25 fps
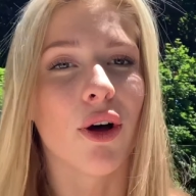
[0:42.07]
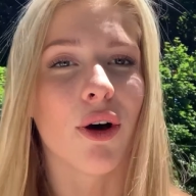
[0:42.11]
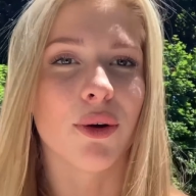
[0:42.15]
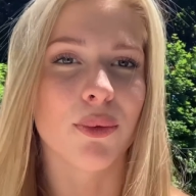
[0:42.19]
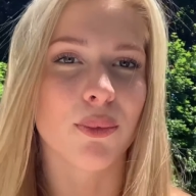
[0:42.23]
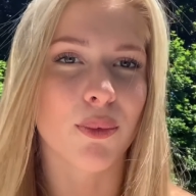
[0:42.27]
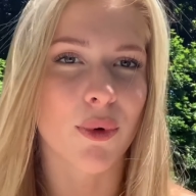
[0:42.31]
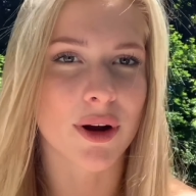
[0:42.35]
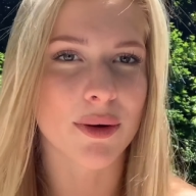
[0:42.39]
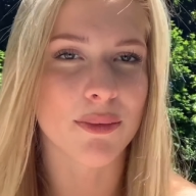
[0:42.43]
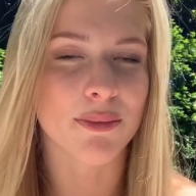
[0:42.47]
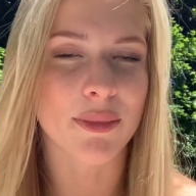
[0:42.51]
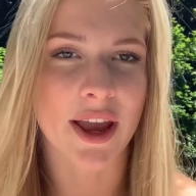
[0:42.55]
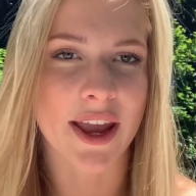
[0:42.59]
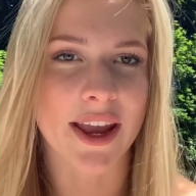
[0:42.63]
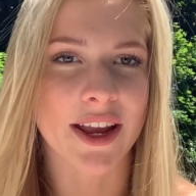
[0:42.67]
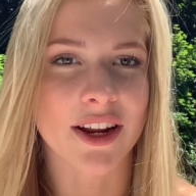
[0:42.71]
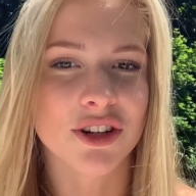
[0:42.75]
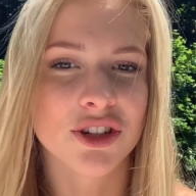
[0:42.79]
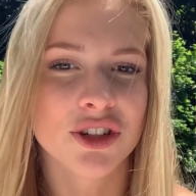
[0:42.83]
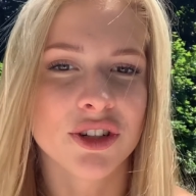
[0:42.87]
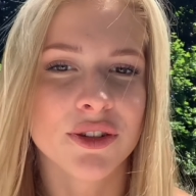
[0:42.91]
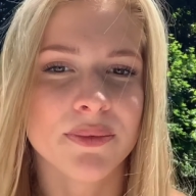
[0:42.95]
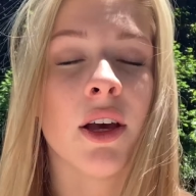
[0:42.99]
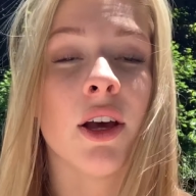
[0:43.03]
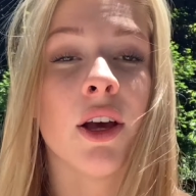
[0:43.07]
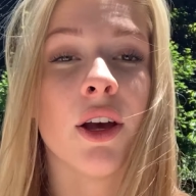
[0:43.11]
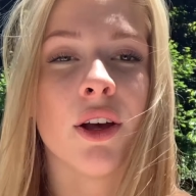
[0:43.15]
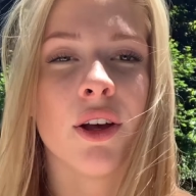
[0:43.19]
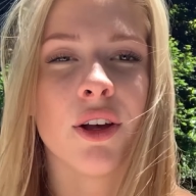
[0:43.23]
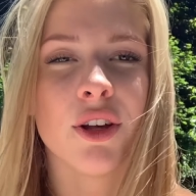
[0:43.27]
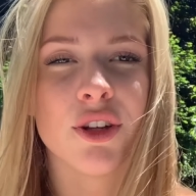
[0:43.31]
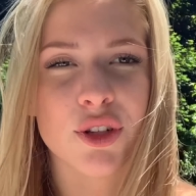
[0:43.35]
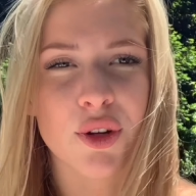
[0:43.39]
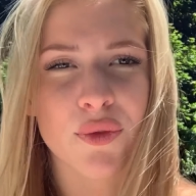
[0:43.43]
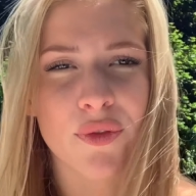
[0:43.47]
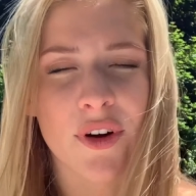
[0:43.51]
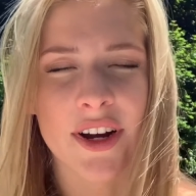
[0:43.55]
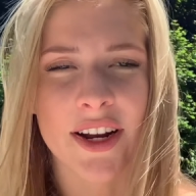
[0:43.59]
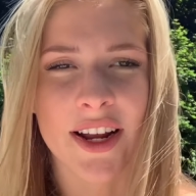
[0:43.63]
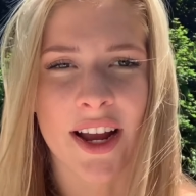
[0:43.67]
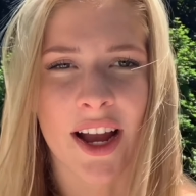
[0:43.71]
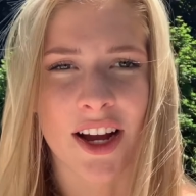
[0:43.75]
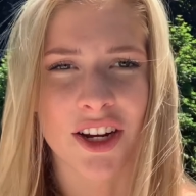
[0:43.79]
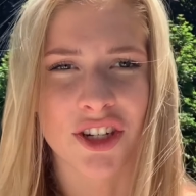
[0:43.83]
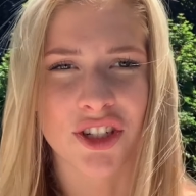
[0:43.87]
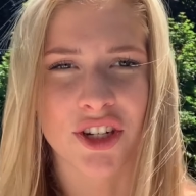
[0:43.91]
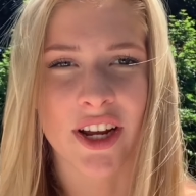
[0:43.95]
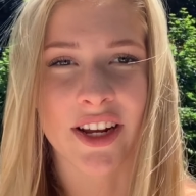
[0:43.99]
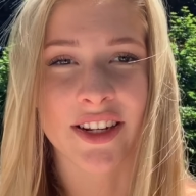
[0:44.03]
one page. So finding
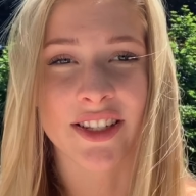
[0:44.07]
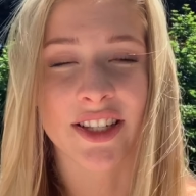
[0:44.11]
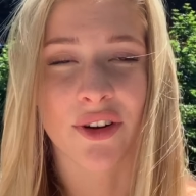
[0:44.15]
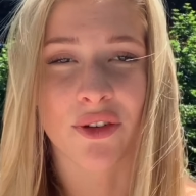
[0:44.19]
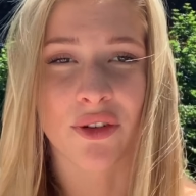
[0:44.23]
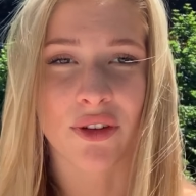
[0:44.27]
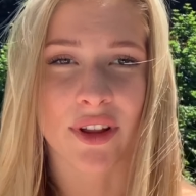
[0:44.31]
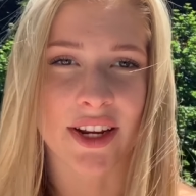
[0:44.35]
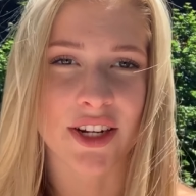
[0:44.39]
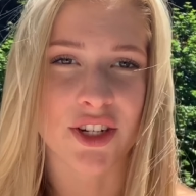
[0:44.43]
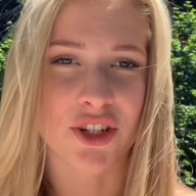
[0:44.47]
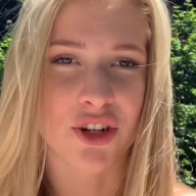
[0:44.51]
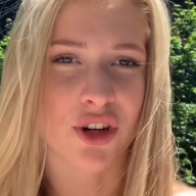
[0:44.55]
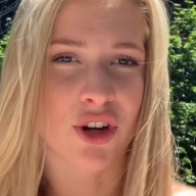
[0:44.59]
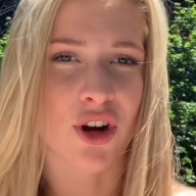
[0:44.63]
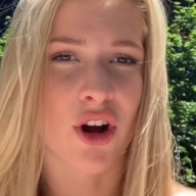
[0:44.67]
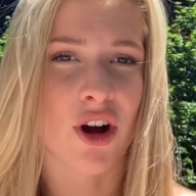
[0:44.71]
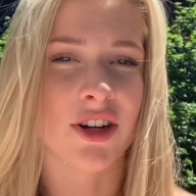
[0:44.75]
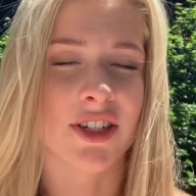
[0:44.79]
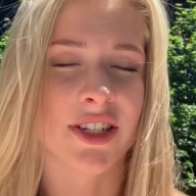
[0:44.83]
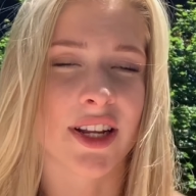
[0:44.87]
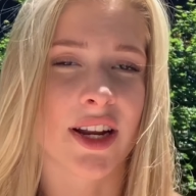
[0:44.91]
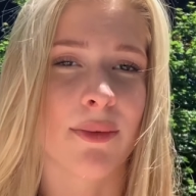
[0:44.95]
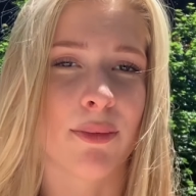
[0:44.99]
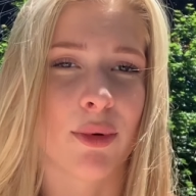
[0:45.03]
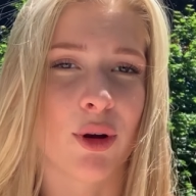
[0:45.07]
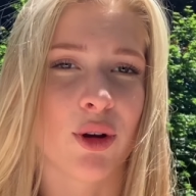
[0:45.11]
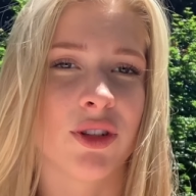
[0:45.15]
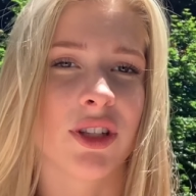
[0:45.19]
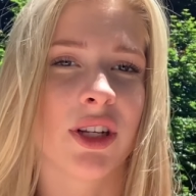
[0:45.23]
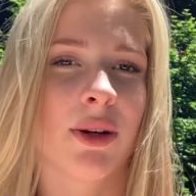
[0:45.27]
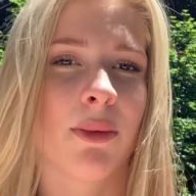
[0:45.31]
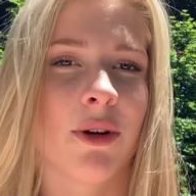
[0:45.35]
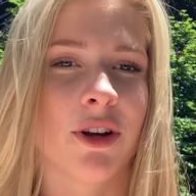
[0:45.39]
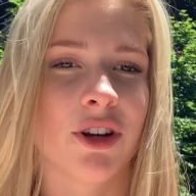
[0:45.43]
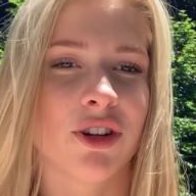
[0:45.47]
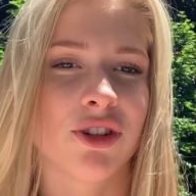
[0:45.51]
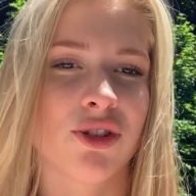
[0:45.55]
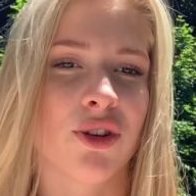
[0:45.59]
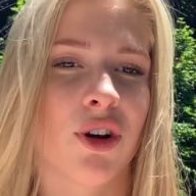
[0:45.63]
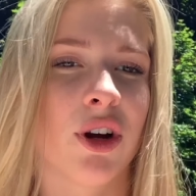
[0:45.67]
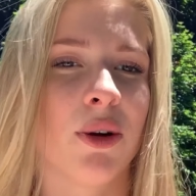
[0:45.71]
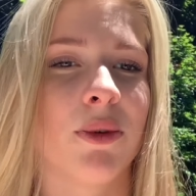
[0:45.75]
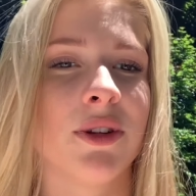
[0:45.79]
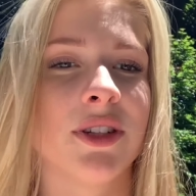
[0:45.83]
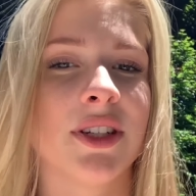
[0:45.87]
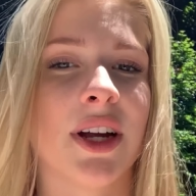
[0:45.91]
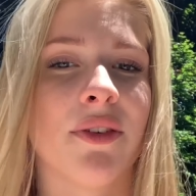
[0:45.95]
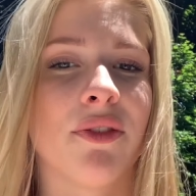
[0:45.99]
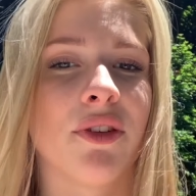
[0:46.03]
hashtags that relate to your content and posting on your story will
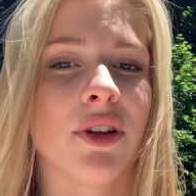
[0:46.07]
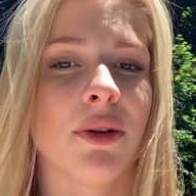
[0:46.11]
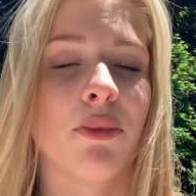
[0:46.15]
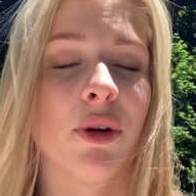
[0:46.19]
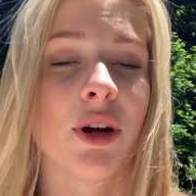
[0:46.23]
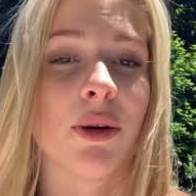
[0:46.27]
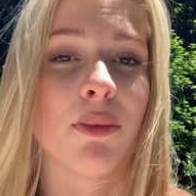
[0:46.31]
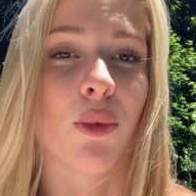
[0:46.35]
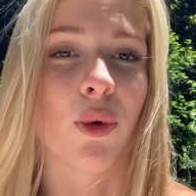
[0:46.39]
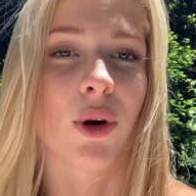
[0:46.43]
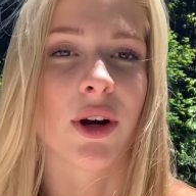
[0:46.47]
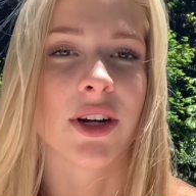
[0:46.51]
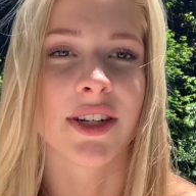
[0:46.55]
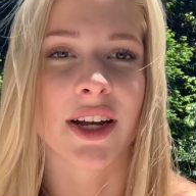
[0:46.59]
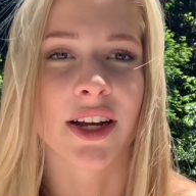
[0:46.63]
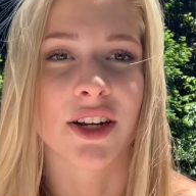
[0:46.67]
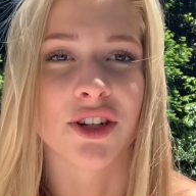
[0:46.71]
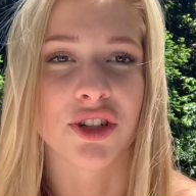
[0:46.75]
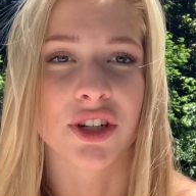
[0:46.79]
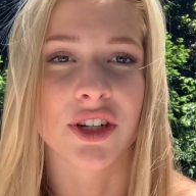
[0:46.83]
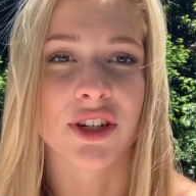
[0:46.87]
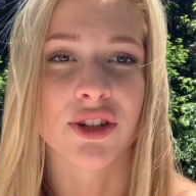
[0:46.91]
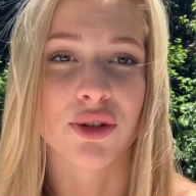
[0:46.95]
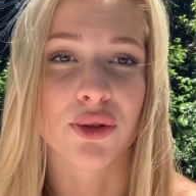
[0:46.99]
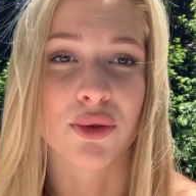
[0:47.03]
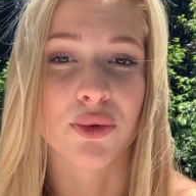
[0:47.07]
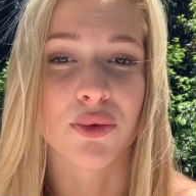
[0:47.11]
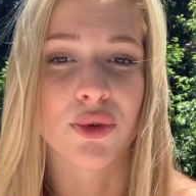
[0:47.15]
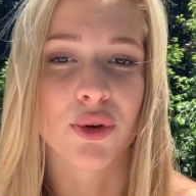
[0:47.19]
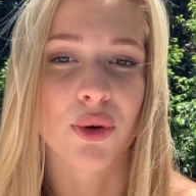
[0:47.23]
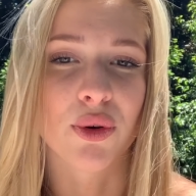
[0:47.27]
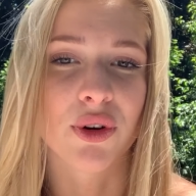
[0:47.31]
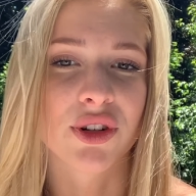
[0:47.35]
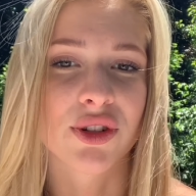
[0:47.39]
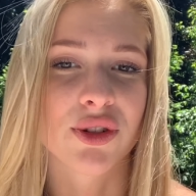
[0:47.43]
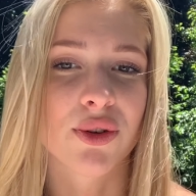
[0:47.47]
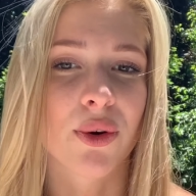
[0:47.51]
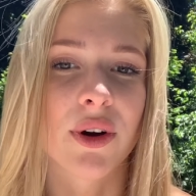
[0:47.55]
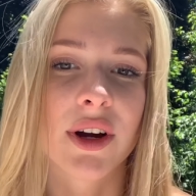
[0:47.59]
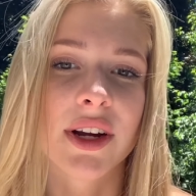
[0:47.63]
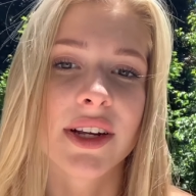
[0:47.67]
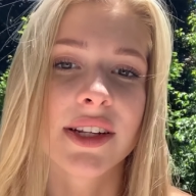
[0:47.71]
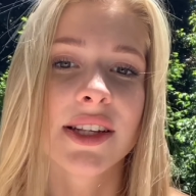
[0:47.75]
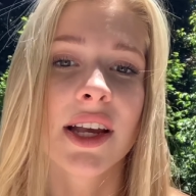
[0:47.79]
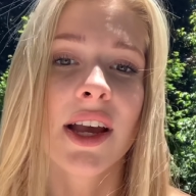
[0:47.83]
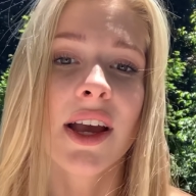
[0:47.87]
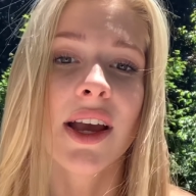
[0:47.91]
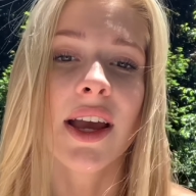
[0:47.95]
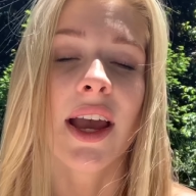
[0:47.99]
definitely bring more attention to your stories.